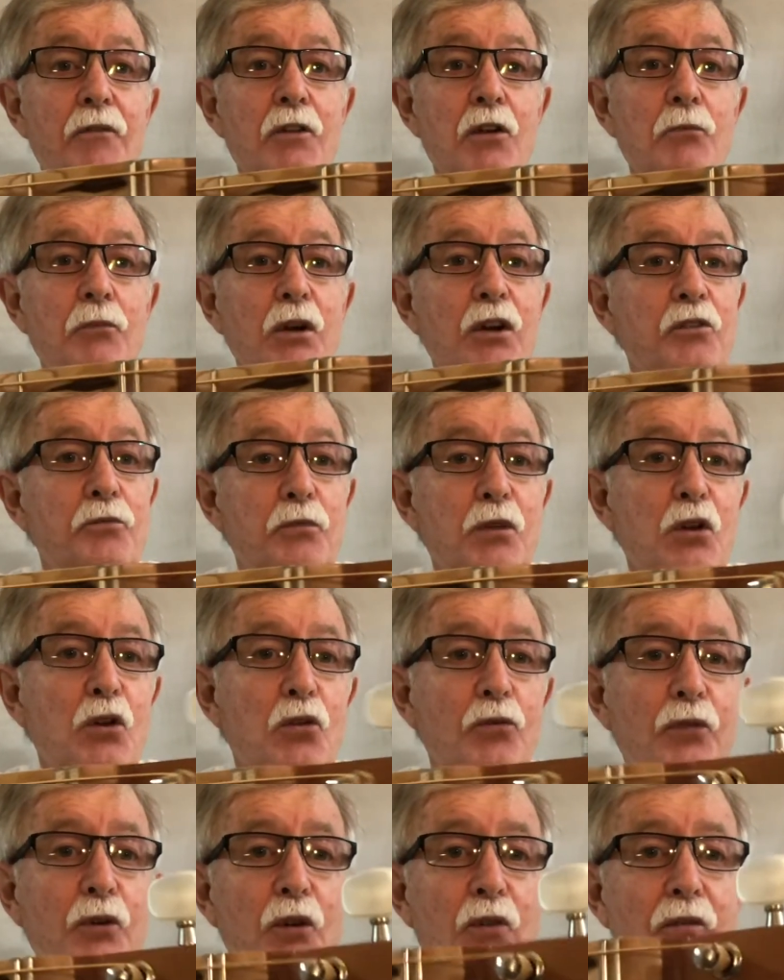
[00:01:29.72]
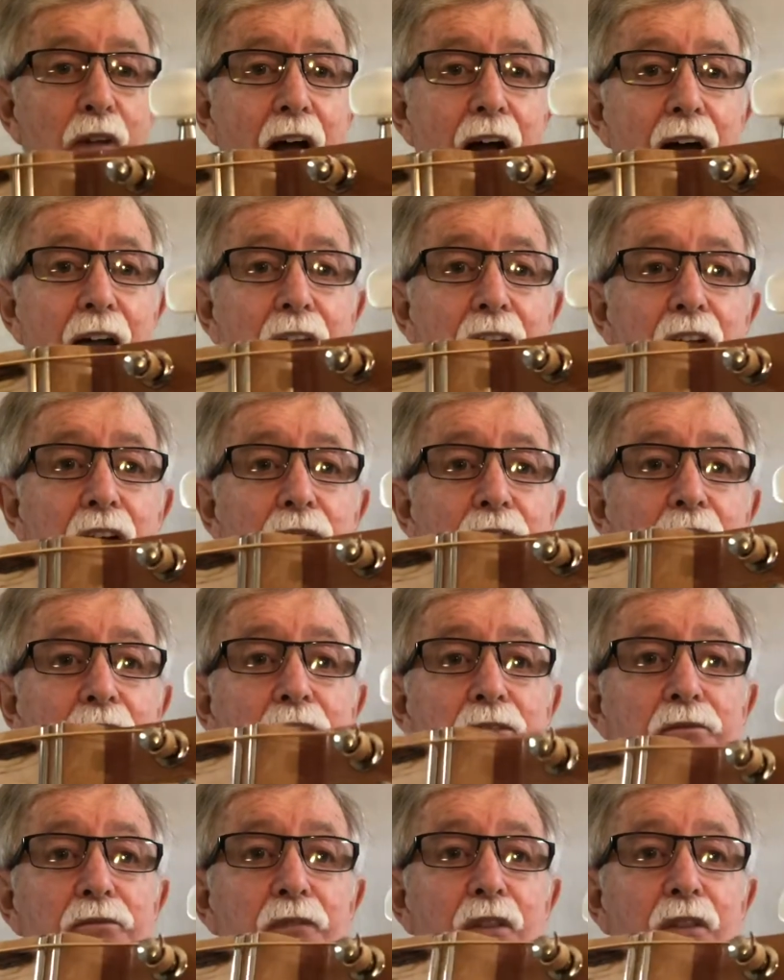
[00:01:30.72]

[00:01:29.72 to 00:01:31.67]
But it's beautiful. I love it.